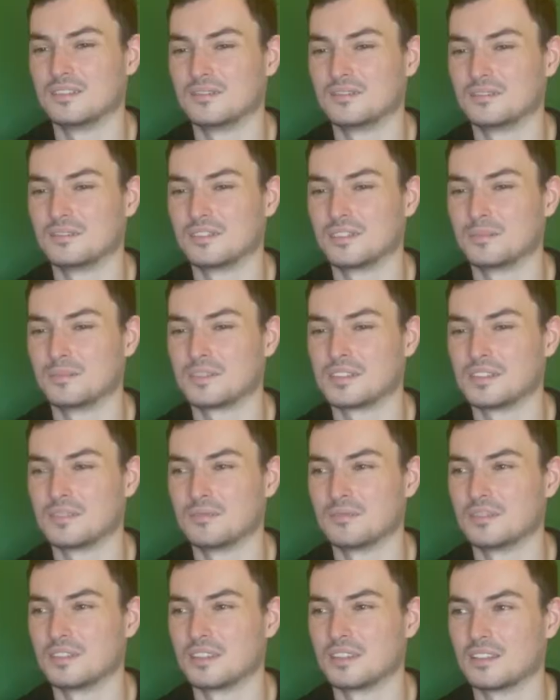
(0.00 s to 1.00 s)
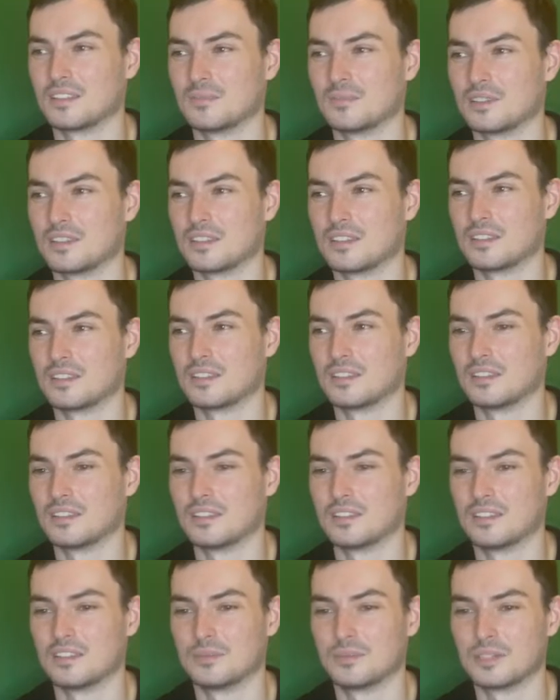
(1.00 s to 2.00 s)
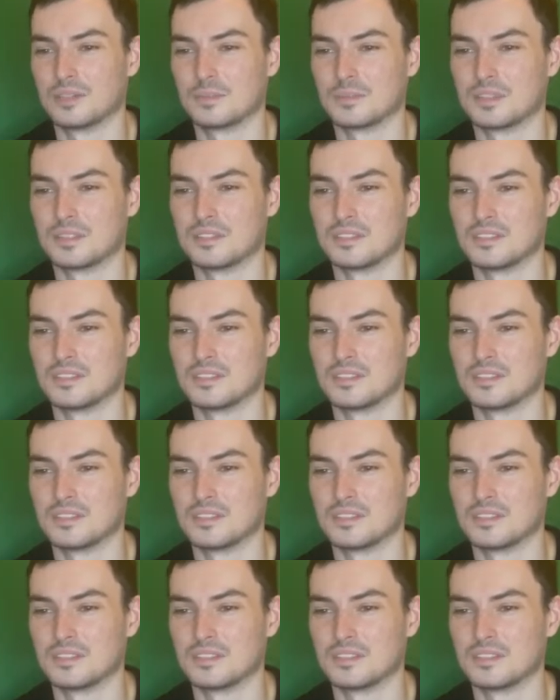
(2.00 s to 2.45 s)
9% we get burned.